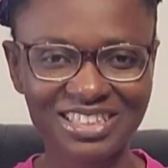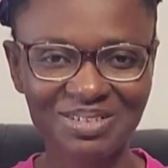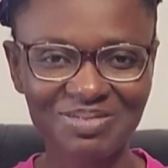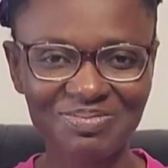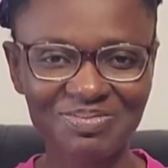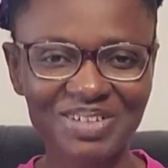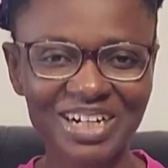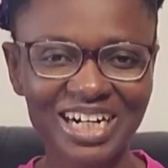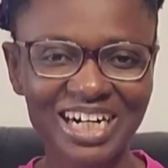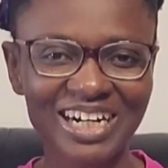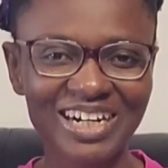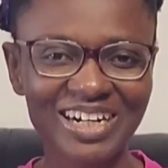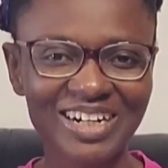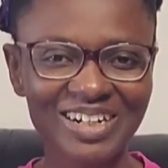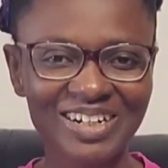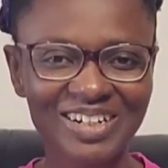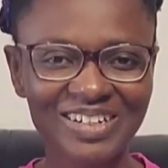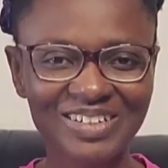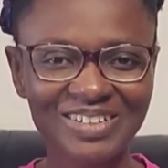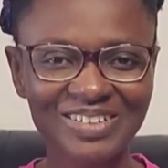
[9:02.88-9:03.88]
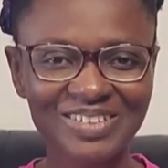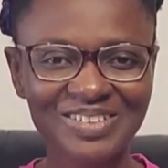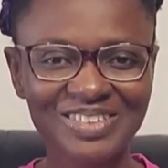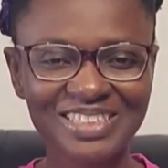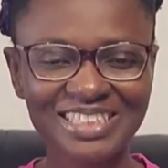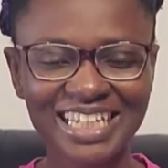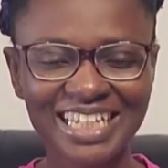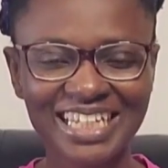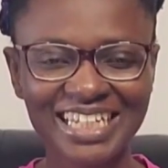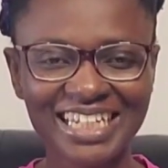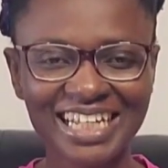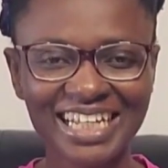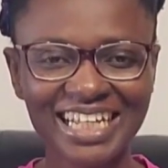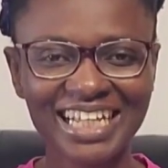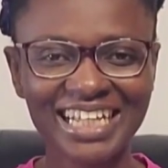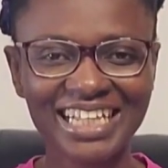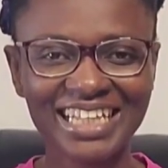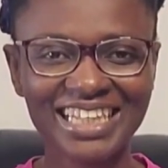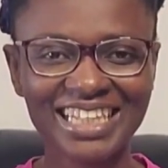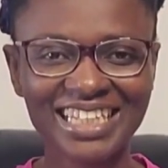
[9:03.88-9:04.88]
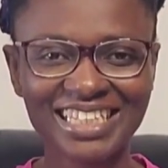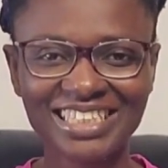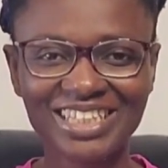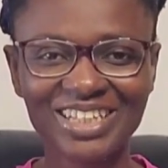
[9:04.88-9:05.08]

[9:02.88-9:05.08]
amount and this